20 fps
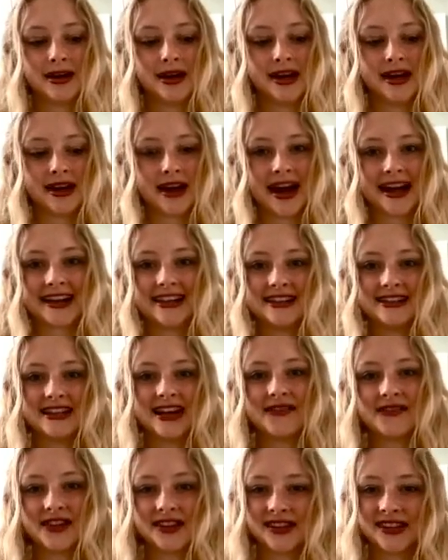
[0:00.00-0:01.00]
and I can
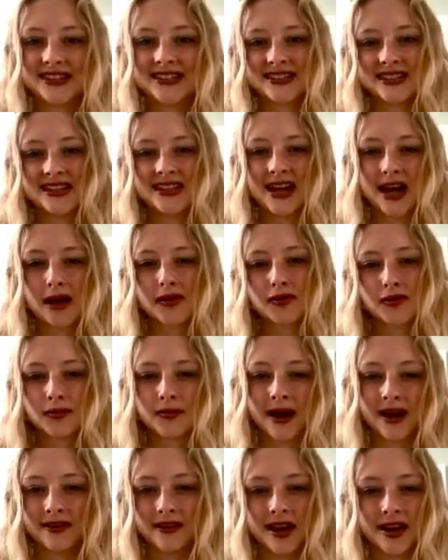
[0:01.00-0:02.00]
definitely see that through
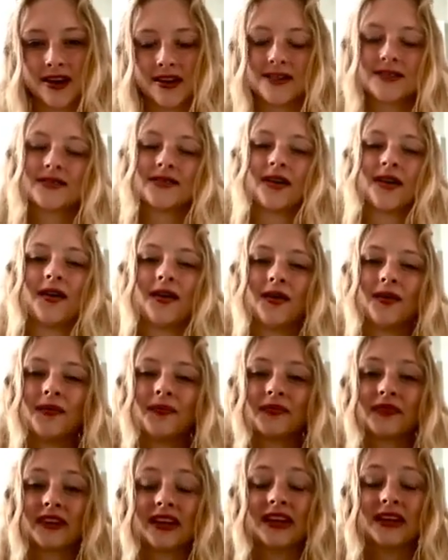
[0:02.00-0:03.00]
my letter. So
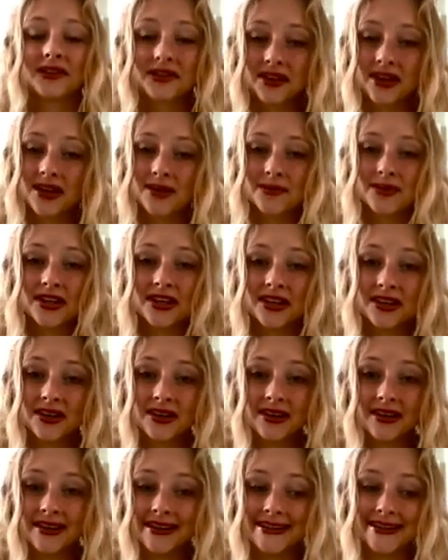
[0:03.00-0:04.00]
it's gonna
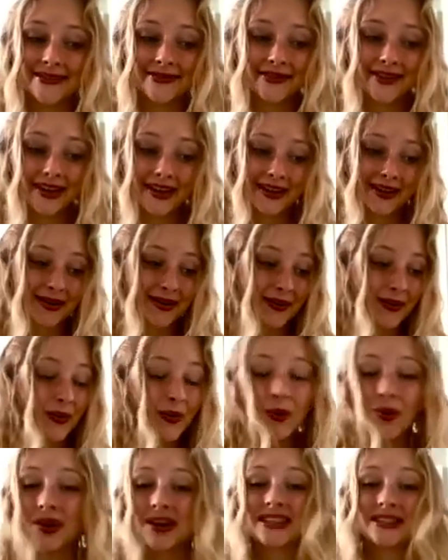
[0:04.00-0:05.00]
be a
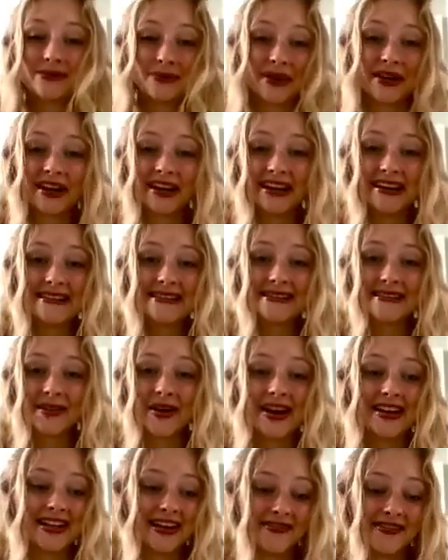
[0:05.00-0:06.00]
cool experience, so
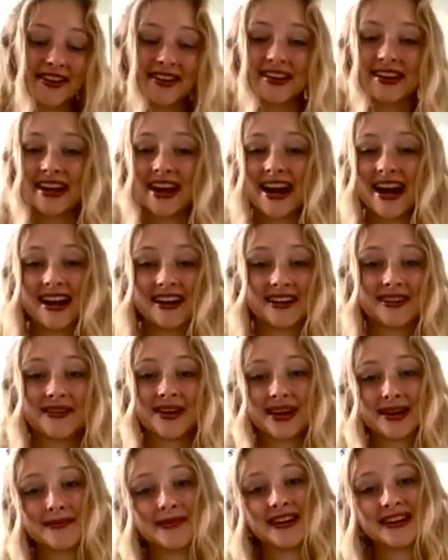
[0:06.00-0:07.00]
I definitely highly
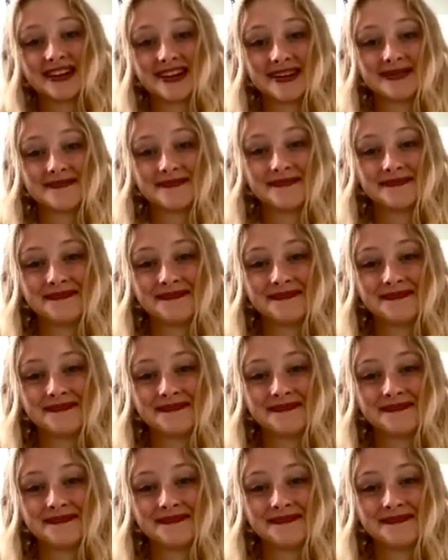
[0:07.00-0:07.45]
recommend it.